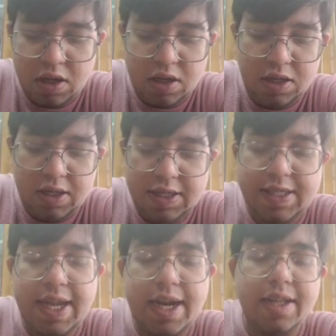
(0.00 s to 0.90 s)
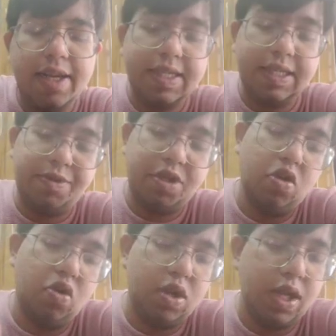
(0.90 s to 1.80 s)
This is another exception
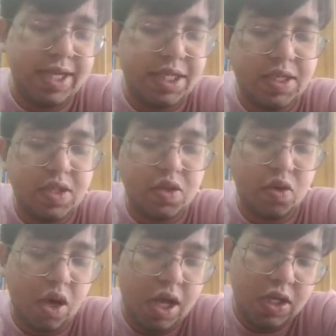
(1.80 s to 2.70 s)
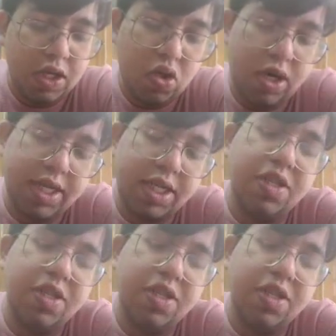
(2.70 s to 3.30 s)
to the Nystag's rule. So Nystag's